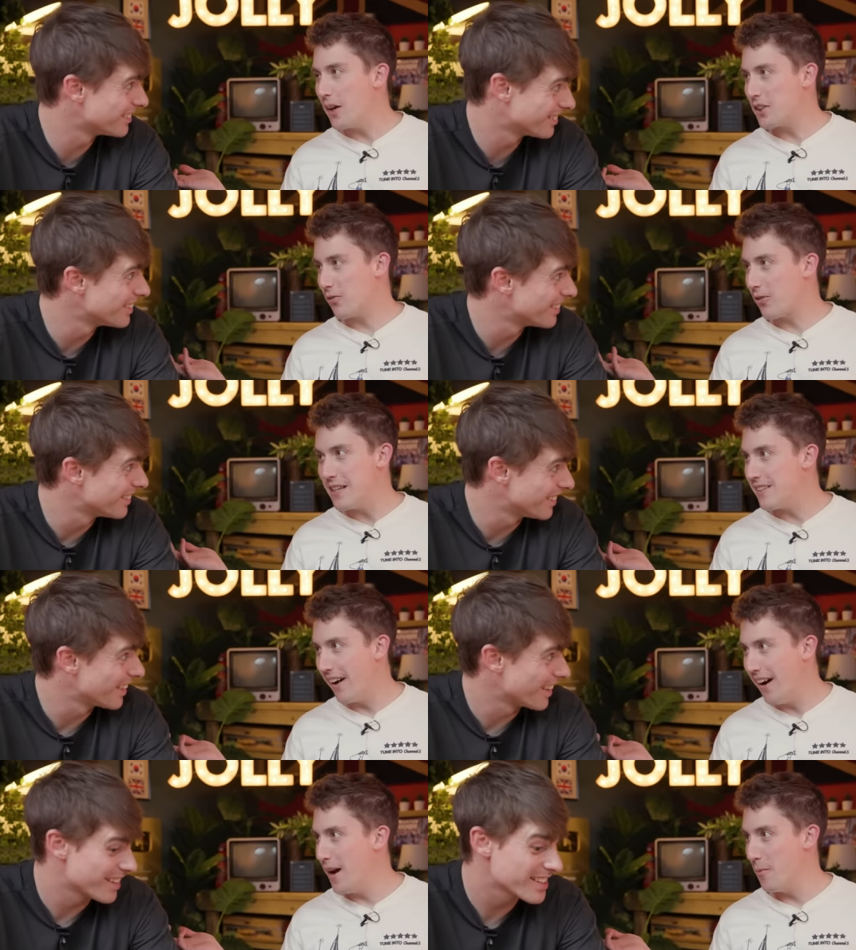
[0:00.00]
Speaker 1: much free
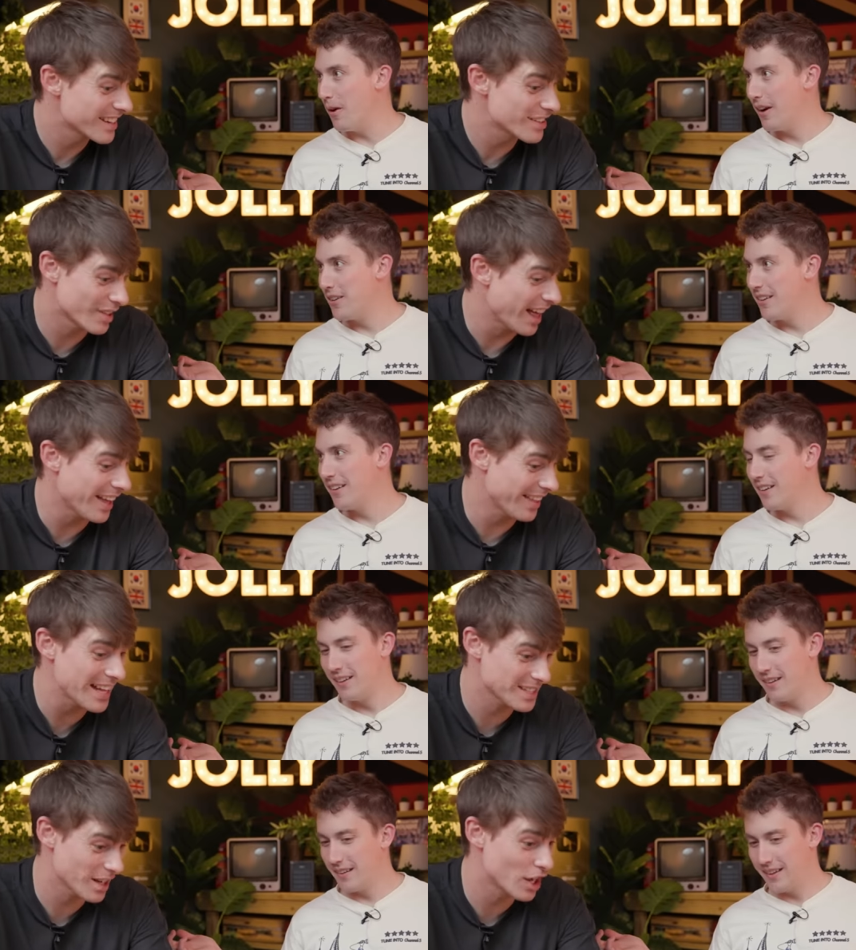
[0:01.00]
time. It's literally,
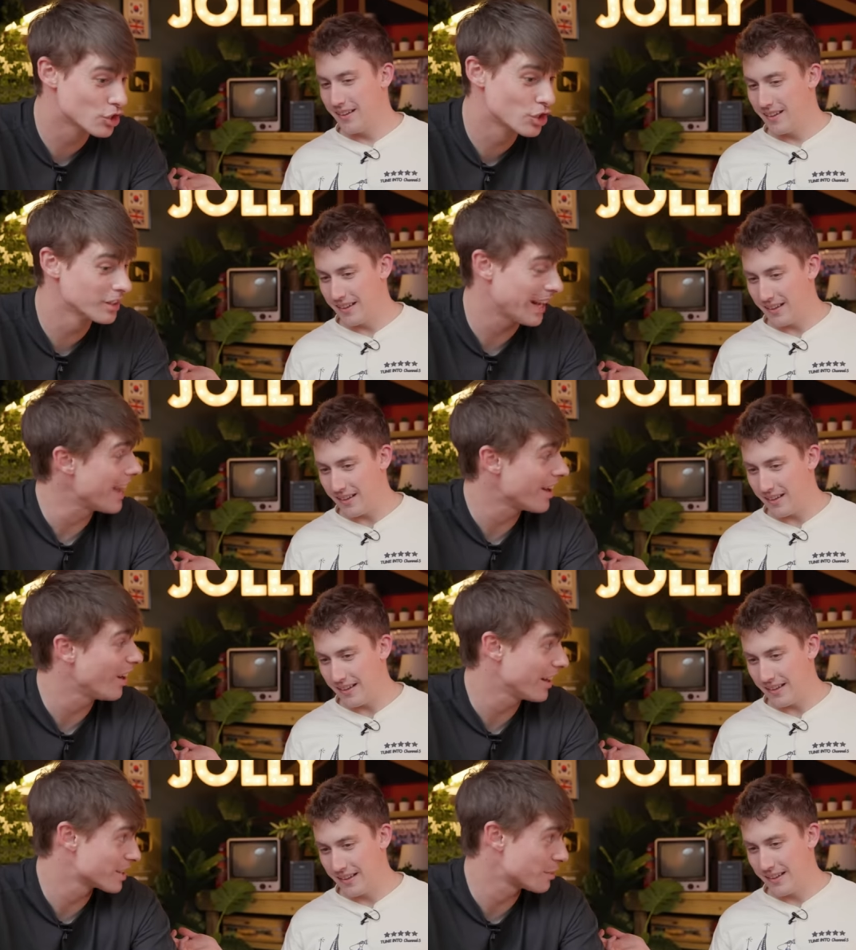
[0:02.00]
that's as good
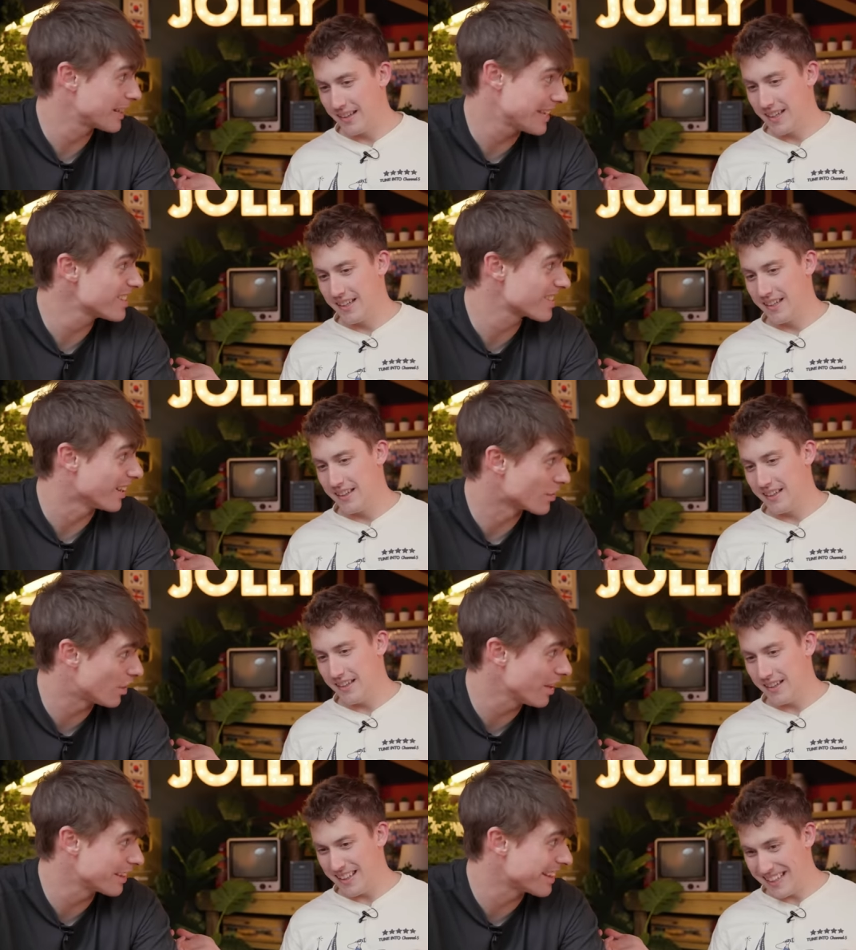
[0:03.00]
AI as my Tesla
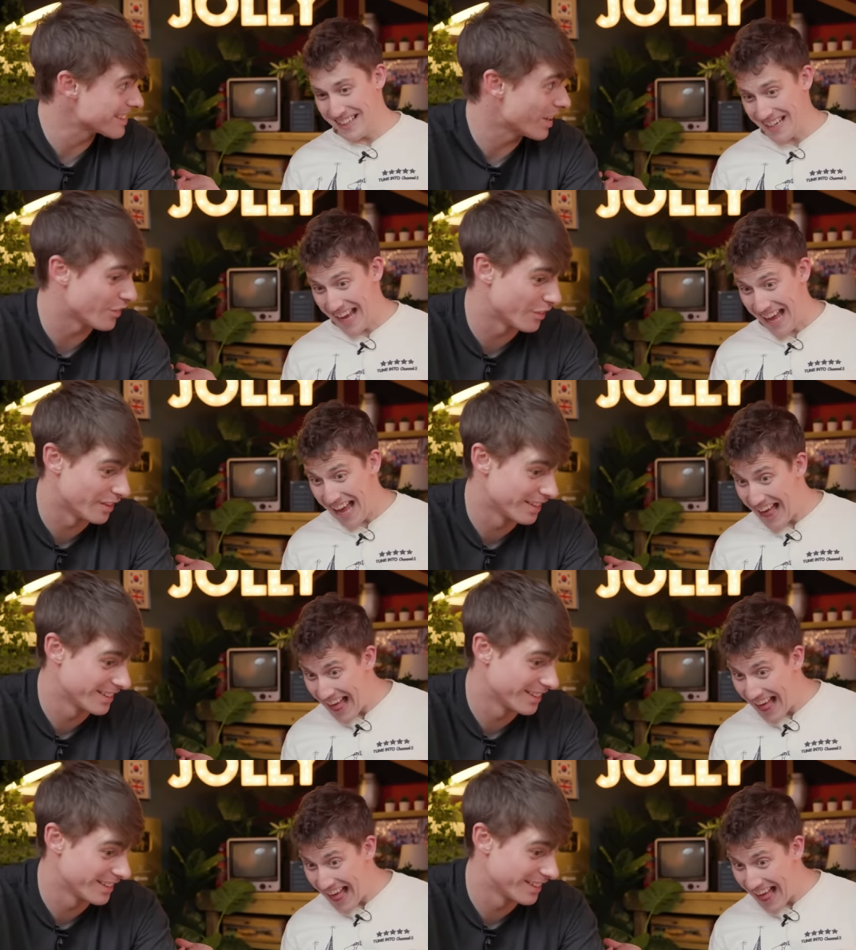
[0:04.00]
driving itself.